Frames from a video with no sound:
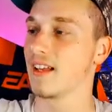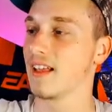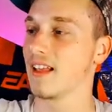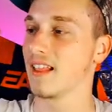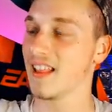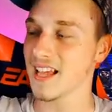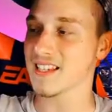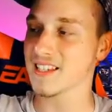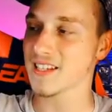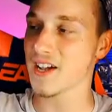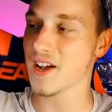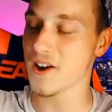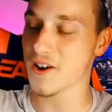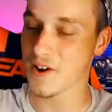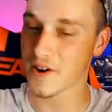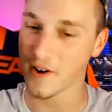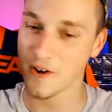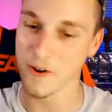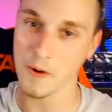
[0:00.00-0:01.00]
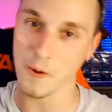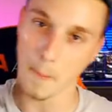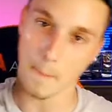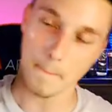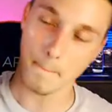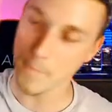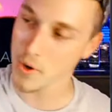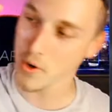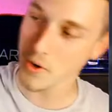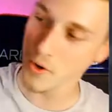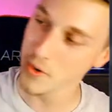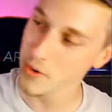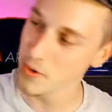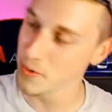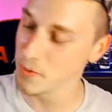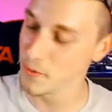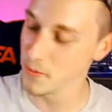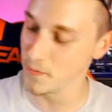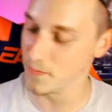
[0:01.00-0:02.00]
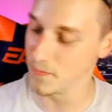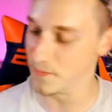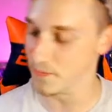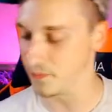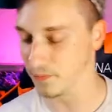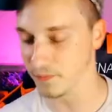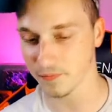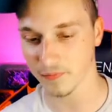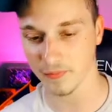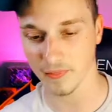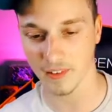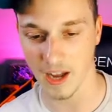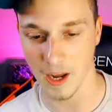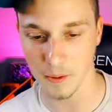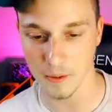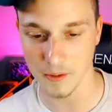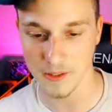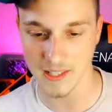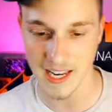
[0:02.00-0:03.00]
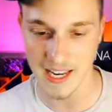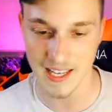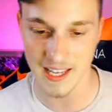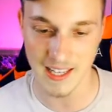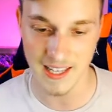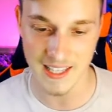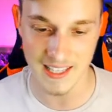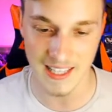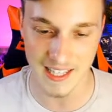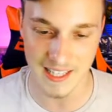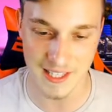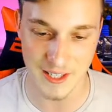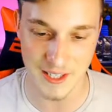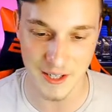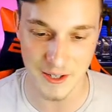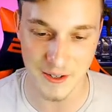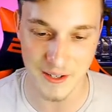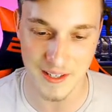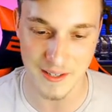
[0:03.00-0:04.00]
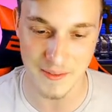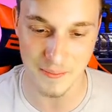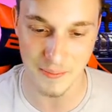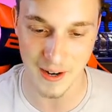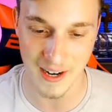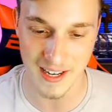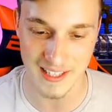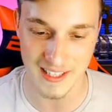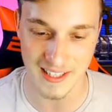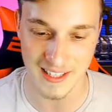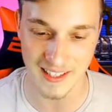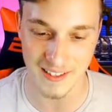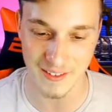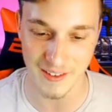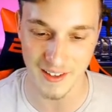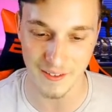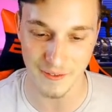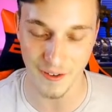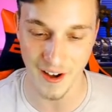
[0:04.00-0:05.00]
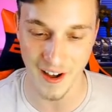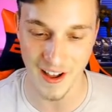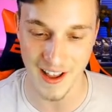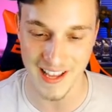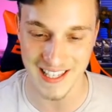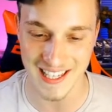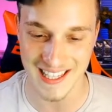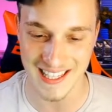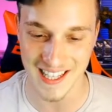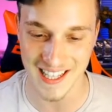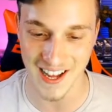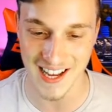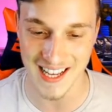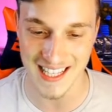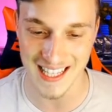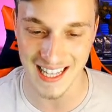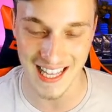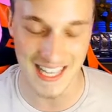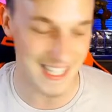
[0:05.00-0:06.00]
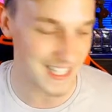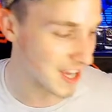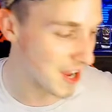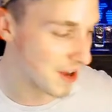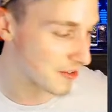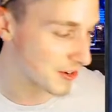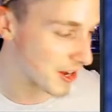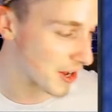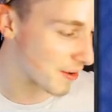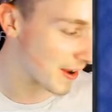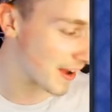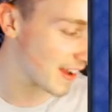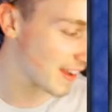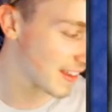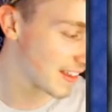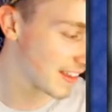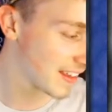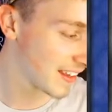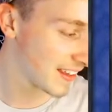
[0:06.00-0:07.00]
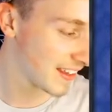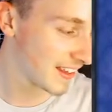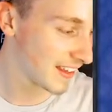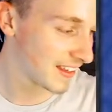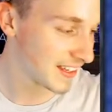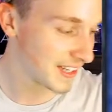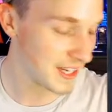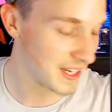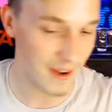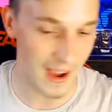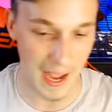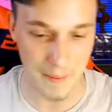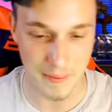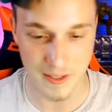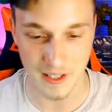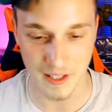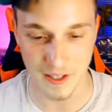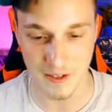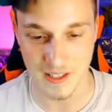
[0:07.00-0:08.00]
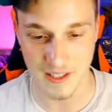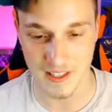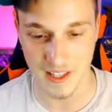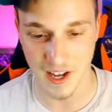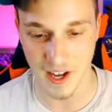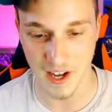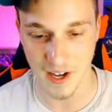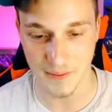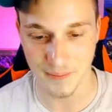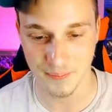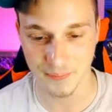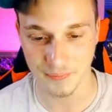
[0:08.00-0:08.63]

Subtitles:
Let's go! Boom! I will take it. Setsu is impressed. Fire says nice. Let's go, Noah. You absolute star.